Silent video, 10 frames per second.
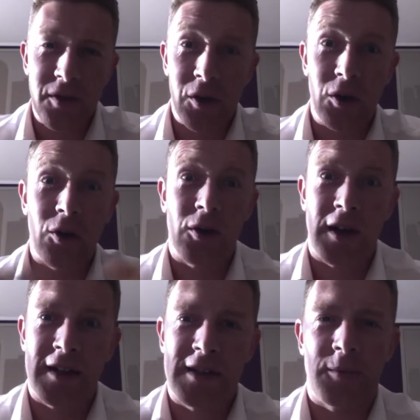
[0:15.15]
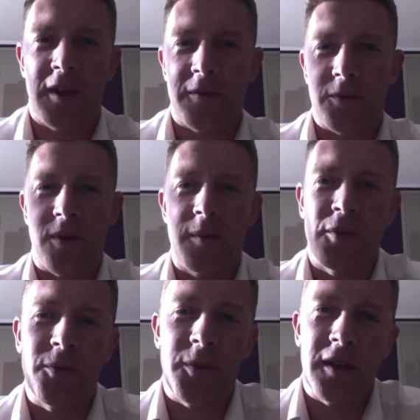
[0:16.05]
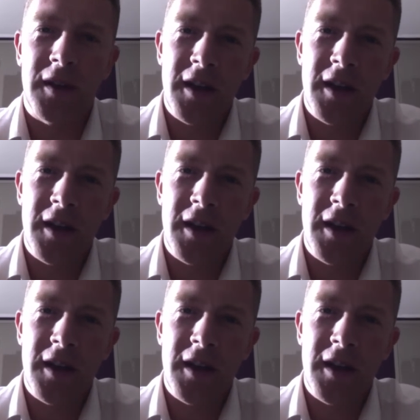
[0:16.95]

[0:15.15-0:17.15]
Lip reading: the long essay we have to write before we